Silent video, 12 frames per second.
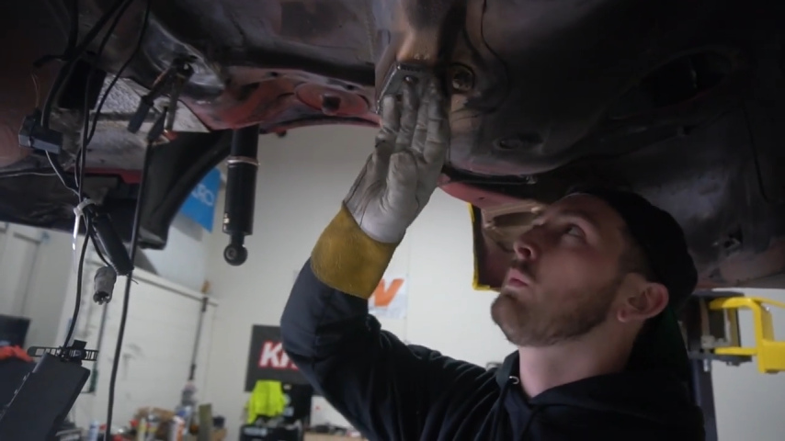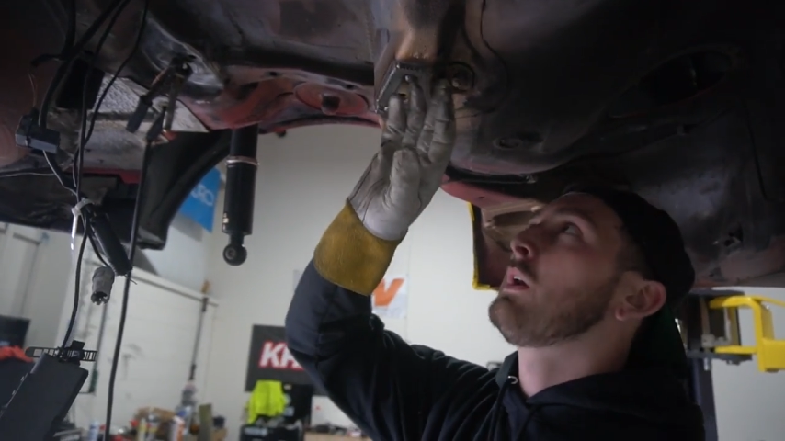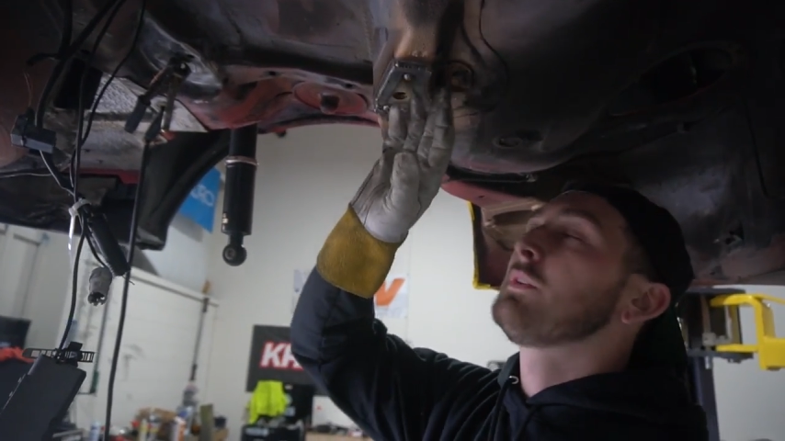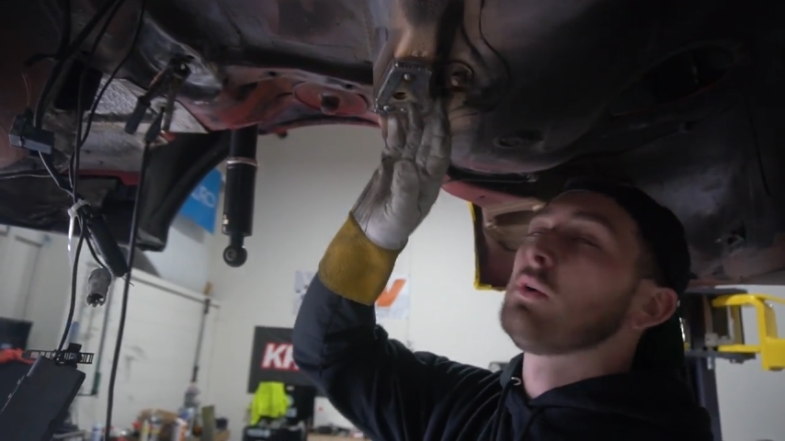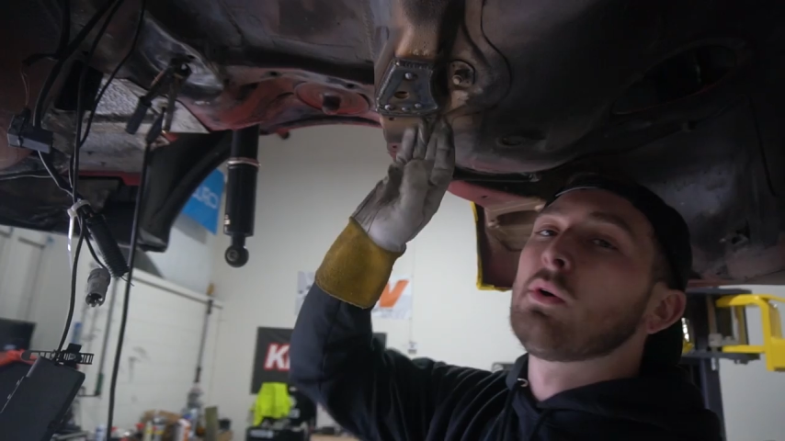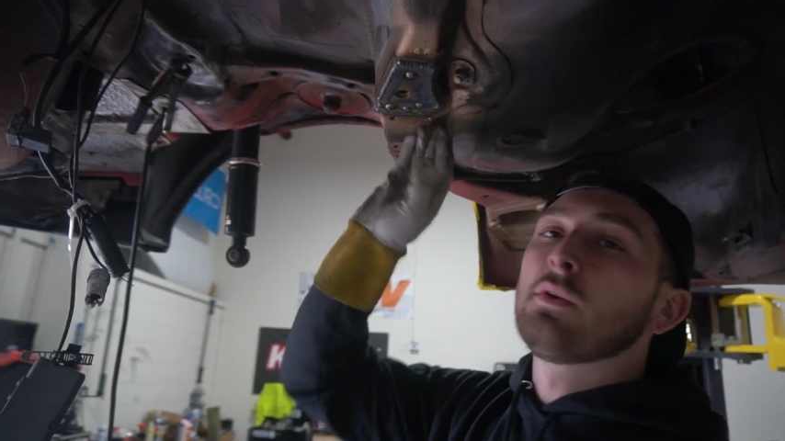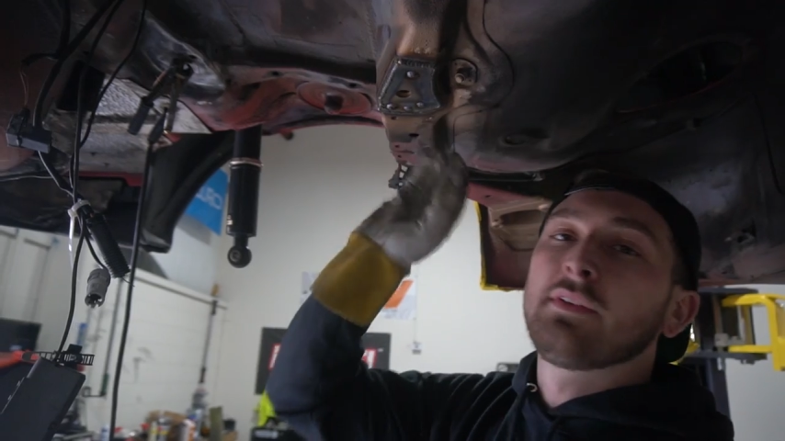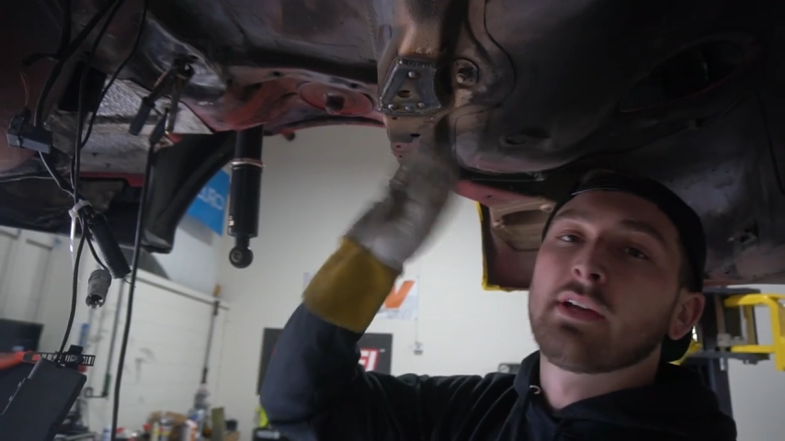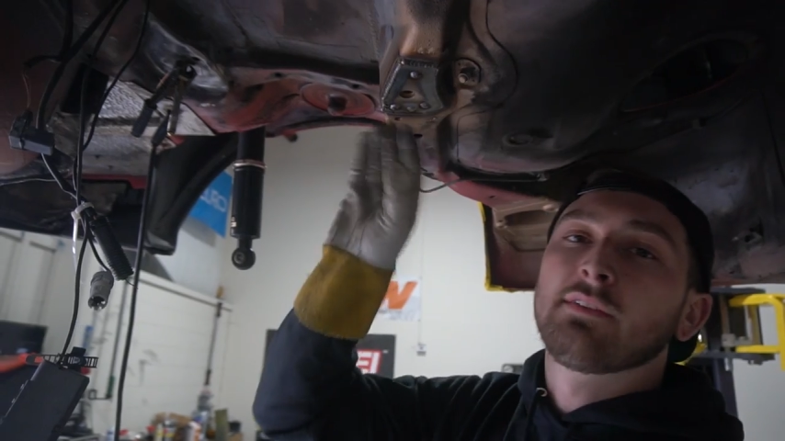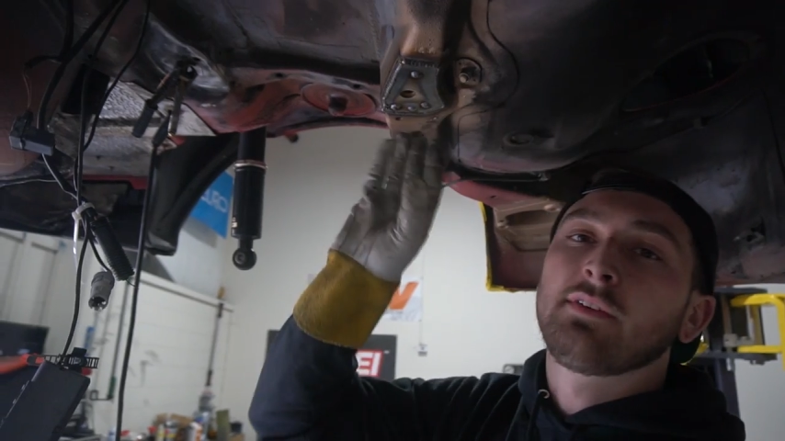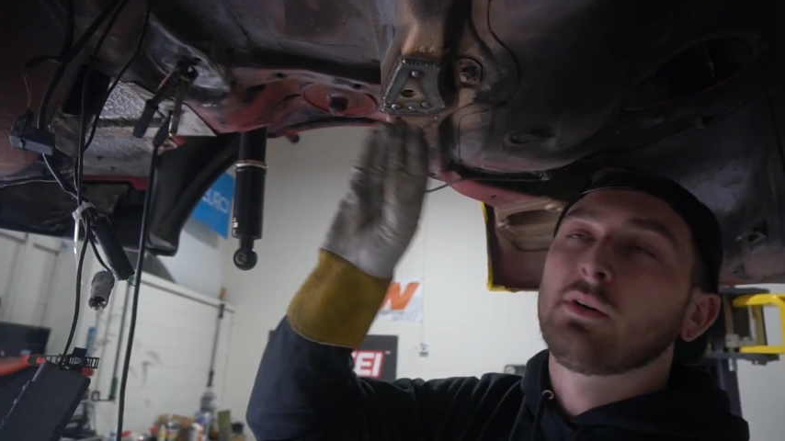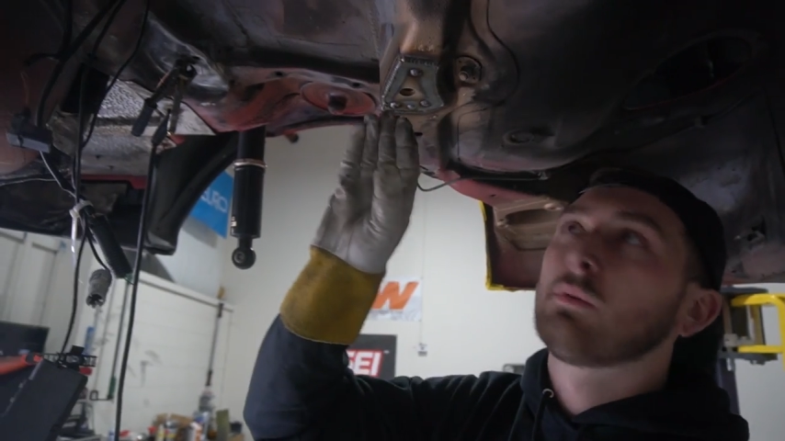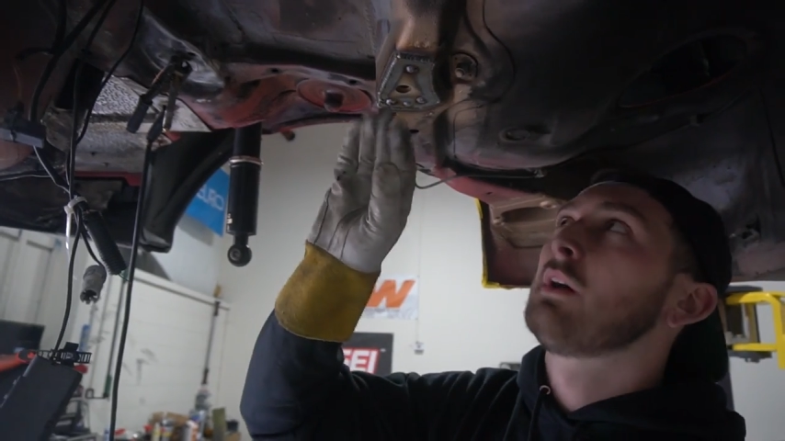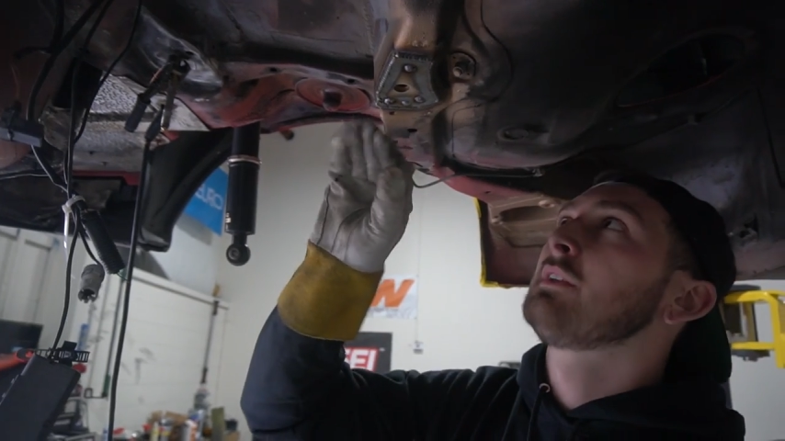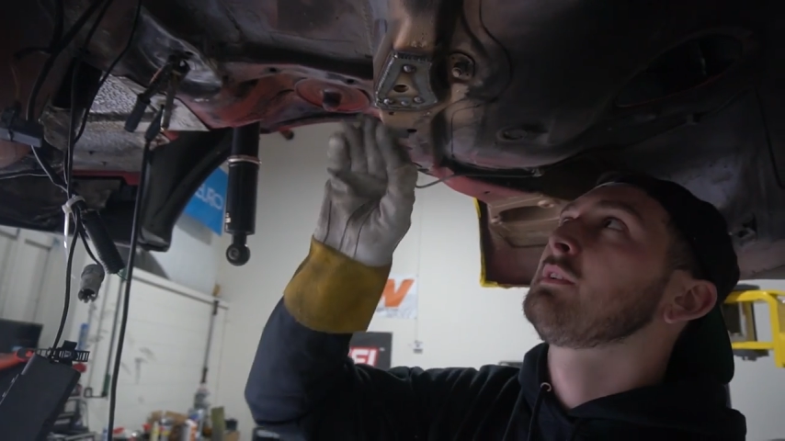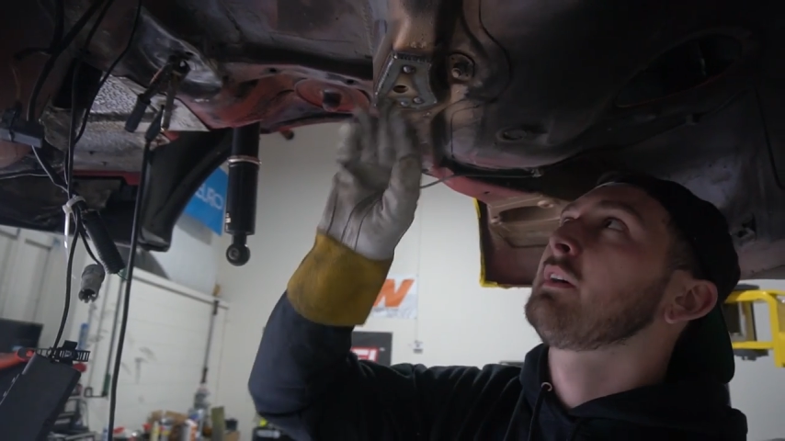weld the whole thing if you don't want to.